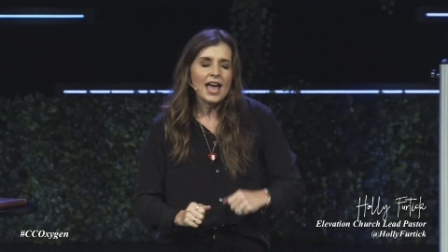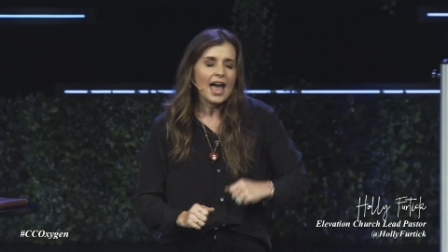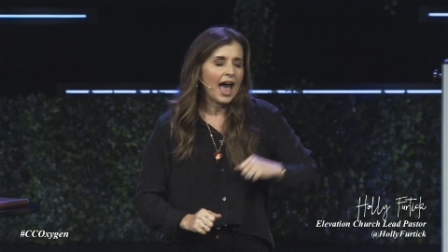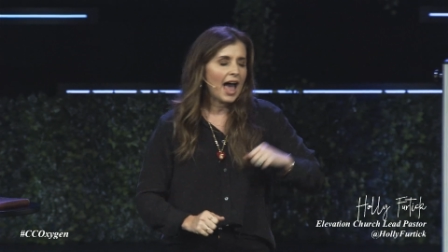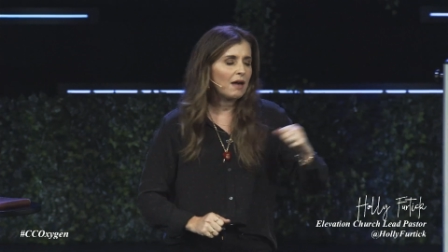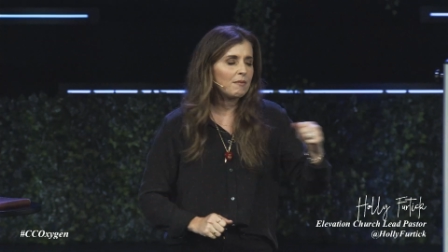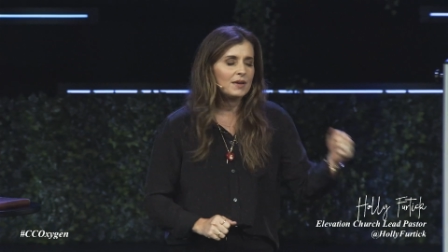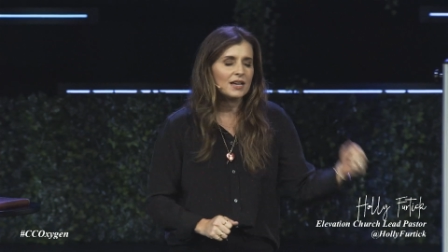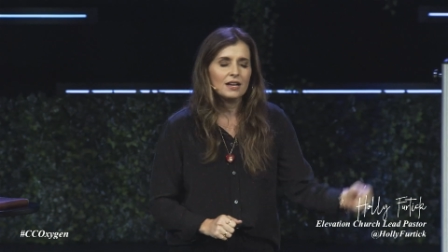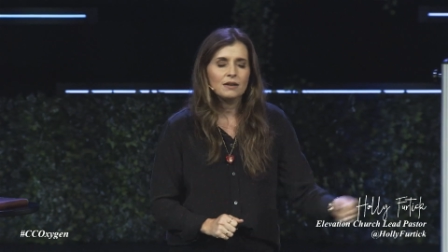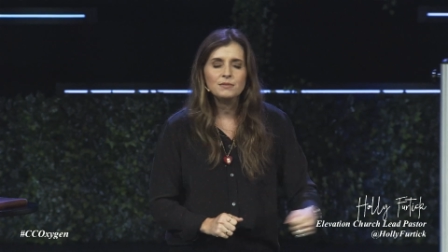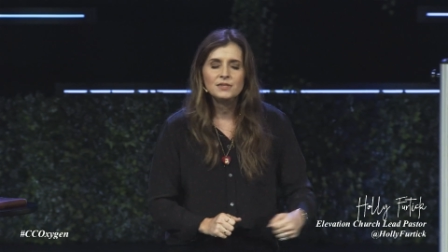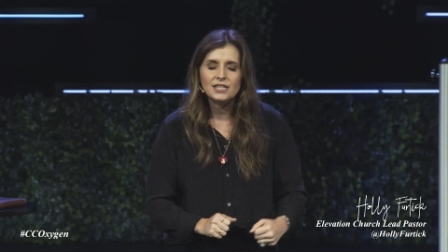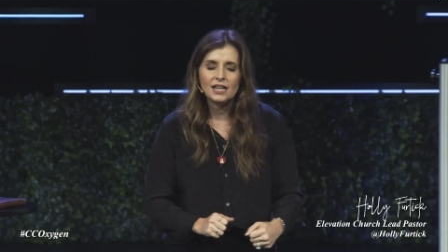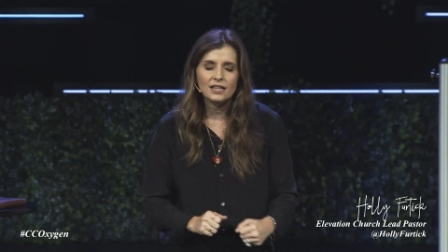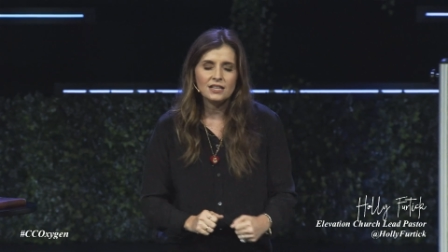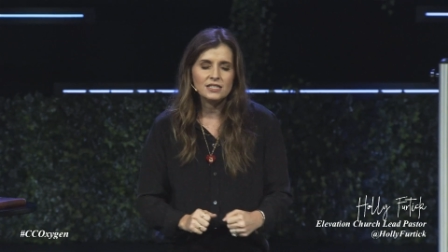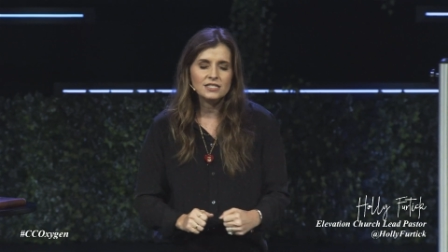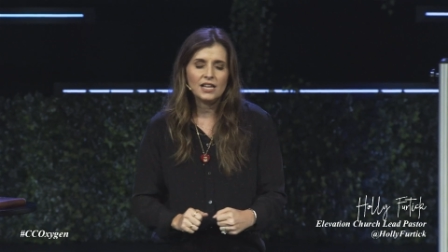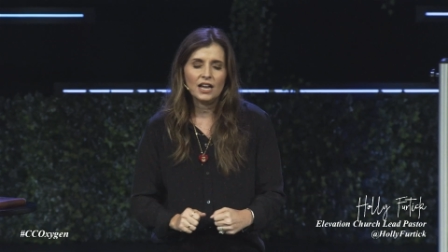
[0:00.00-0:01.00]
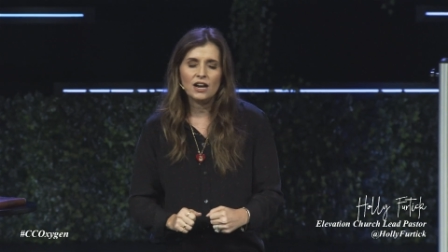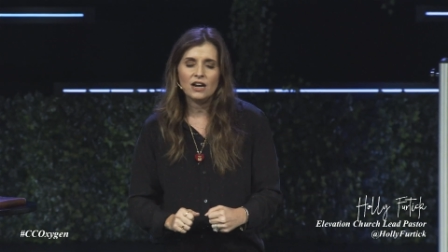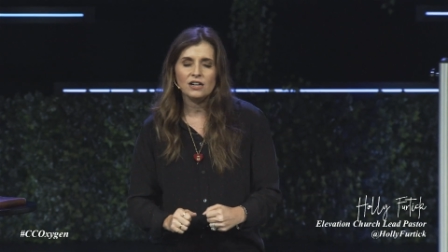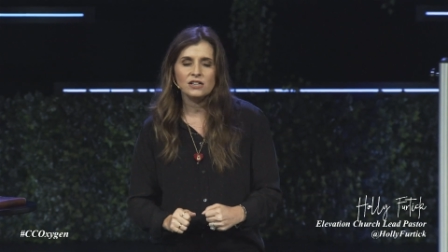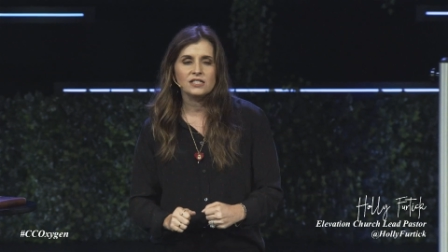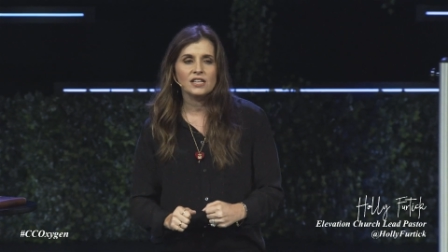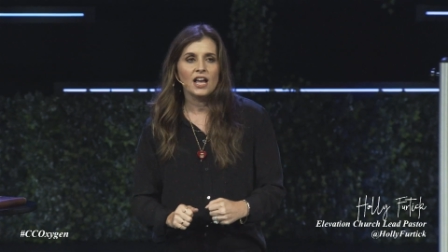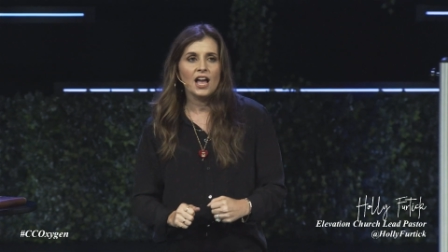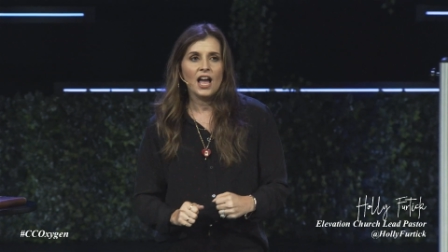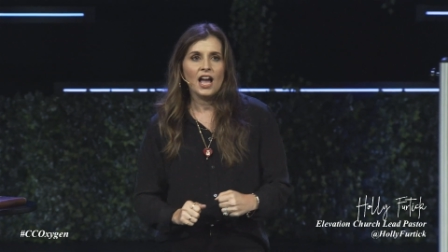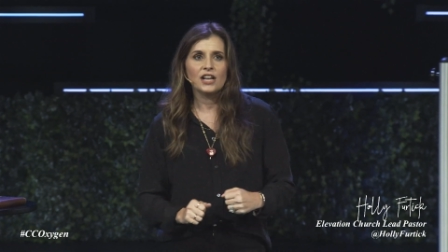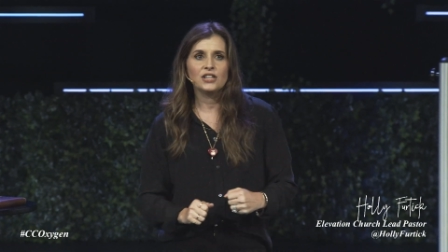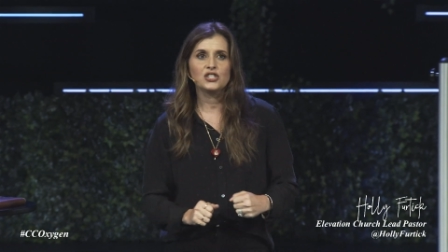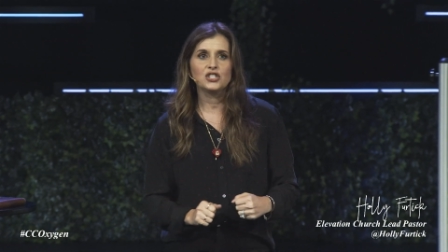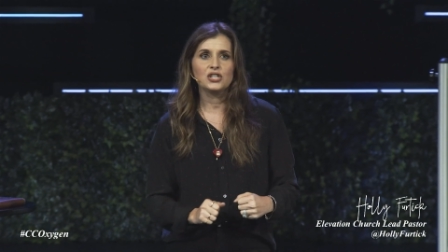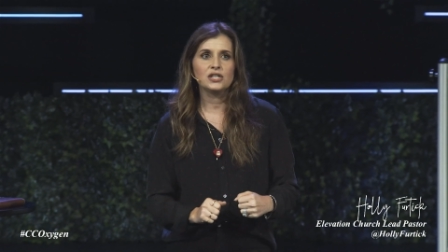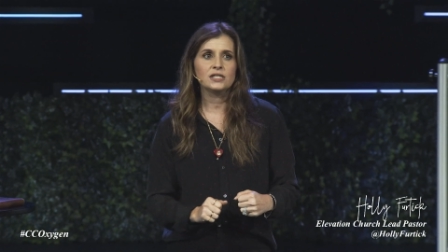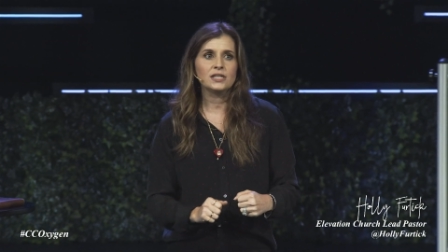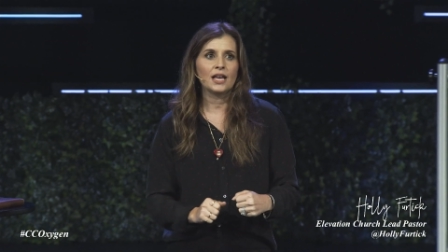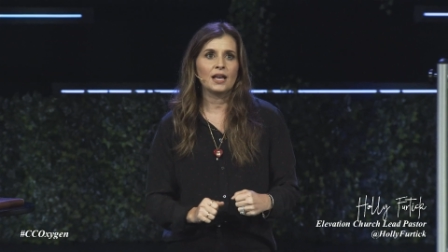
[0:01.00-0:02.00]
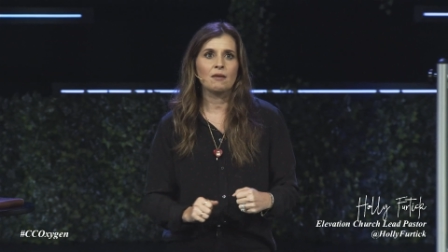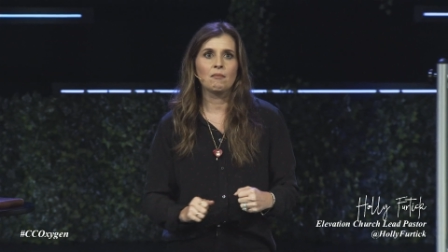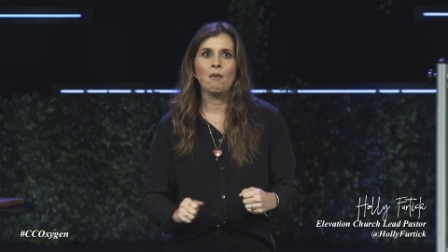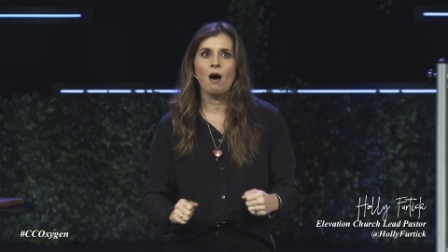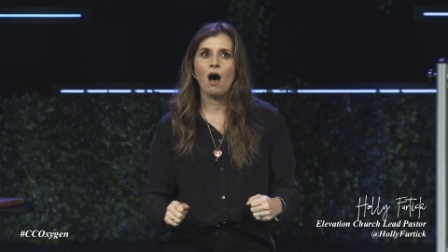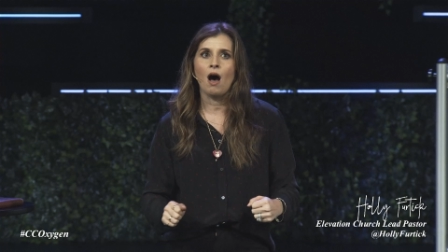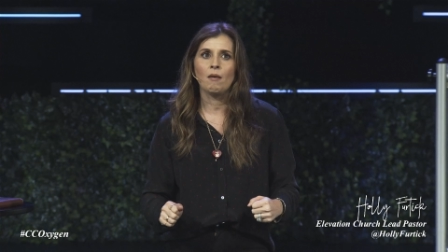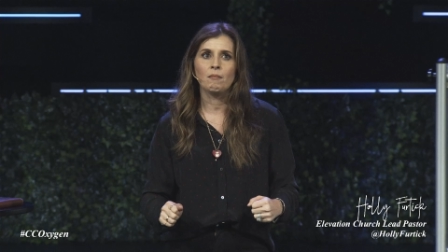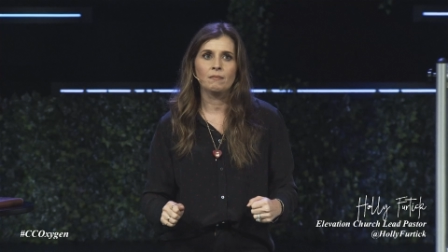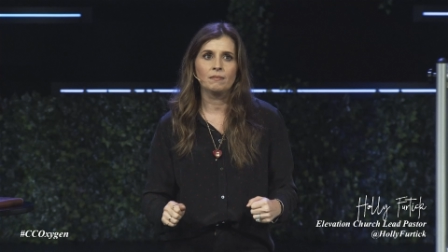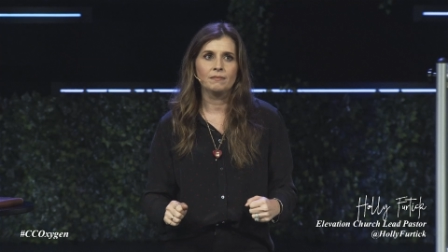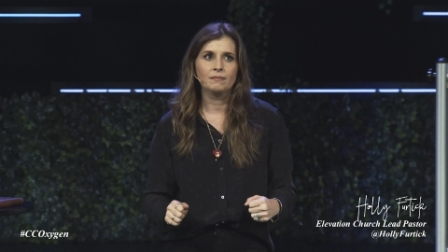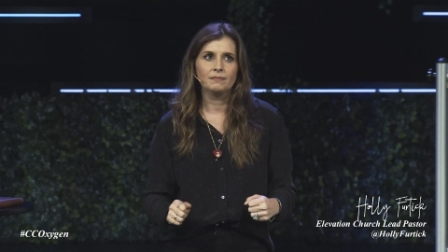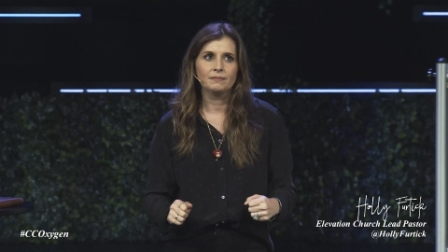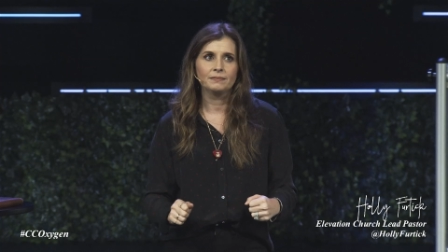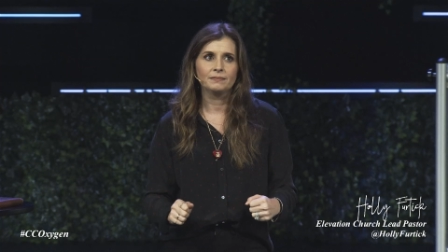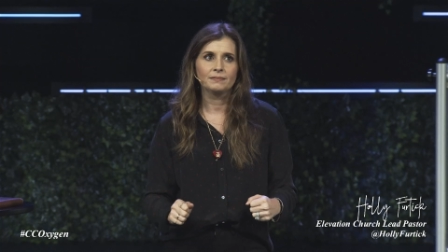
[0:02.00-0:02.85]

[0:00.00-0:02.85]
Abby comes downstairs, and she's like, Mom,